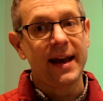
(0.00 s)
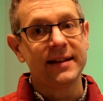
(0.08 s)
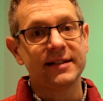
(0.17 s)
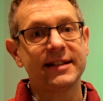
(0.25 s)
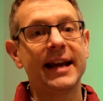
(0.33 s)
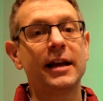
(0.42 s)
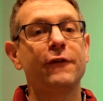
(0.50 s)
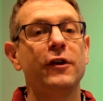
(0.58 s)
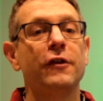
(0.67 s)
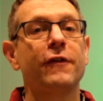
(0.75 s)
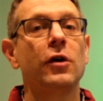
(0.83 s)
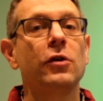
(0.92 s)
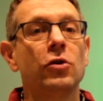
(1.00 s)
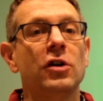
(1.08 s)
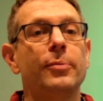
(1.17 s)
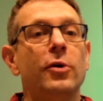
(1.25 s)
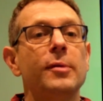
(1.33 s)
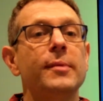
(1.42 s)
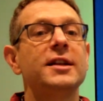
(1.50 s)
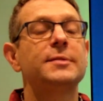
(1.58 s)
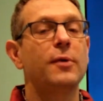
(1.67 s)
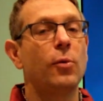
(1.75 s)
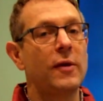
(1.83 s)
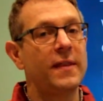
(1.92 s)
take a few phone call appointments, but
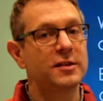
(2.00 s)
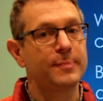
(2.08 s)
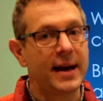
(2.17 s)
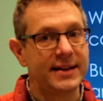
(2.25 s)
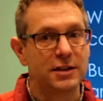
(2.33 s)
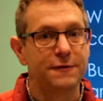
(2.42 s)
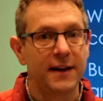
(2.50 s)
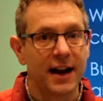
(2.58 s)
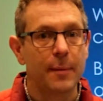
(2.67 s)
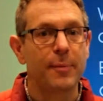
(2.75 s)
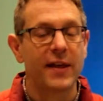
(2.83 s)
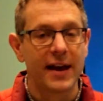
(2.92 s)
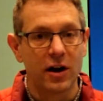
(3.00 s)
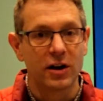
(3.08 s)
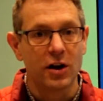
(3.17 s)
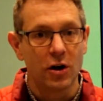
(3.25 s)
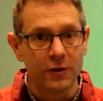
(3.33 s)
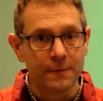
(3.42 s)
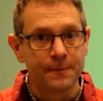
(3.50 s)
when the spaces fill up, they are gone.